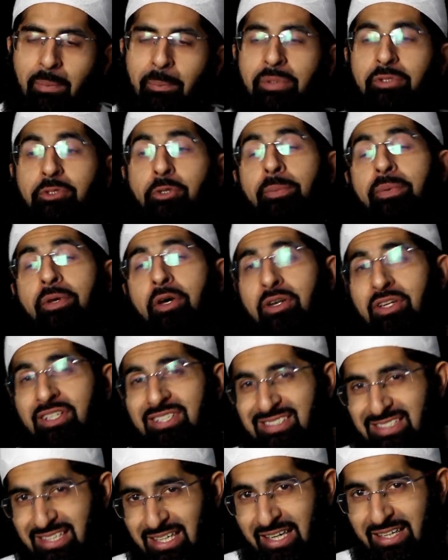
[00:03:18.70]
But to be
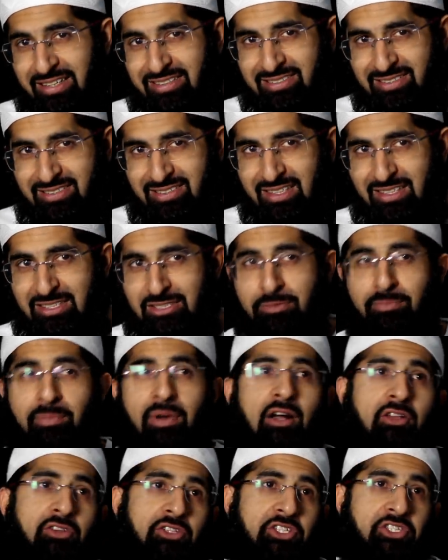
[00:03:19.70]
honest, guys,
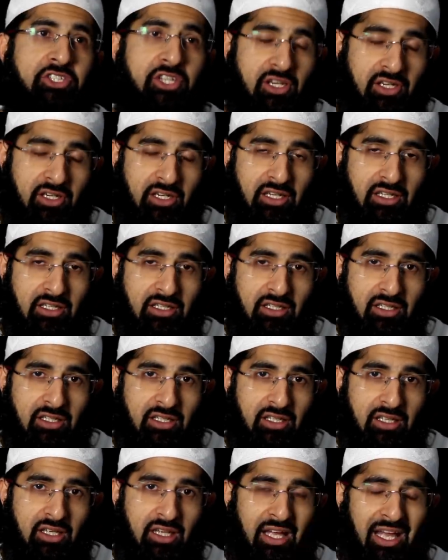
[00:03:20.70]
Smile to Jannah
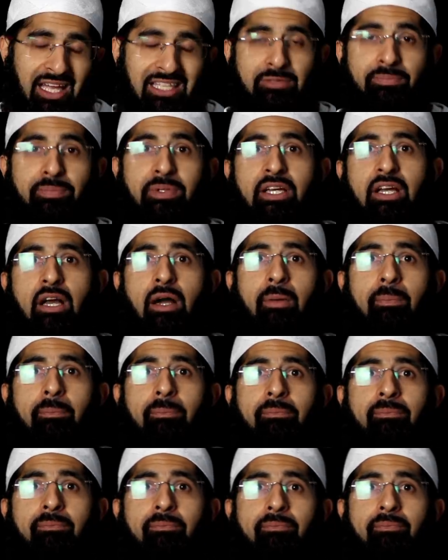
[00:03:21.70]
has
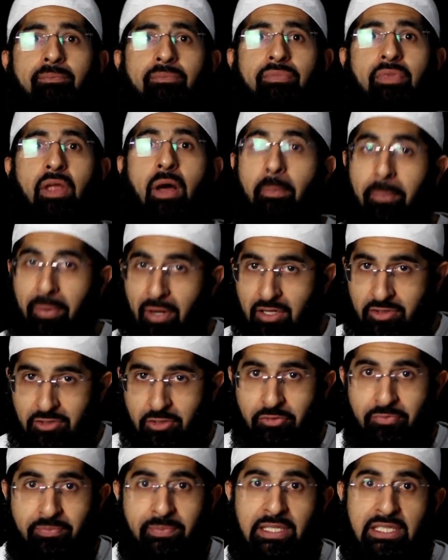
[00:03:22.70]
become a
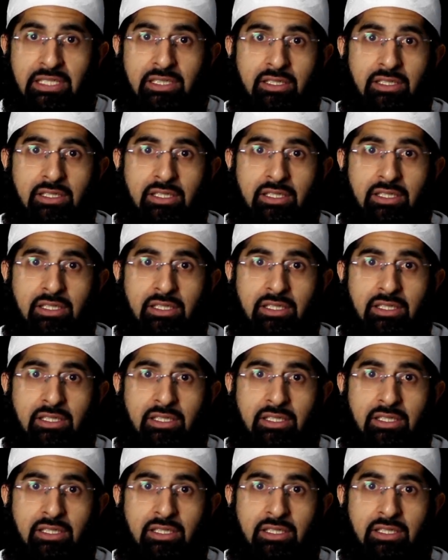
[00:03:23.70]
part of me.